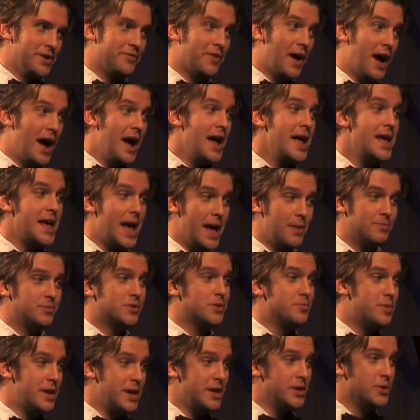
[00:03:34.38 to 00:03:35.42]
if I am
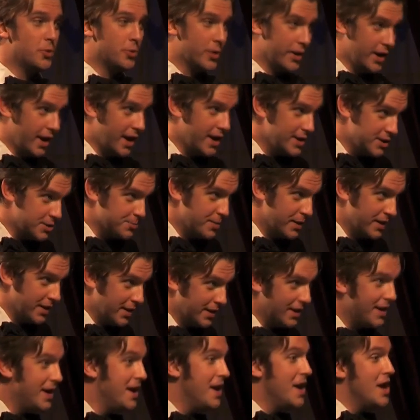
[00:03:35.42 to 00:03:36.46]
to be your
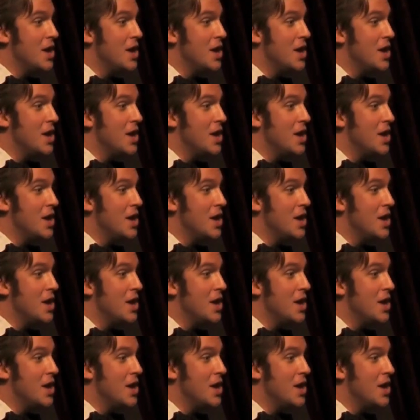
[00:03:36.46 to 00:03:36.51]
husband,